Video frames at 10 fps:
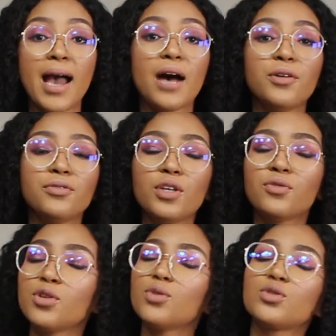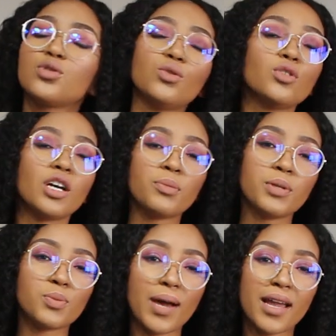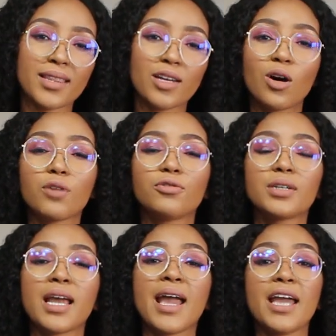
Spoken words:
However, if you do not perspire that often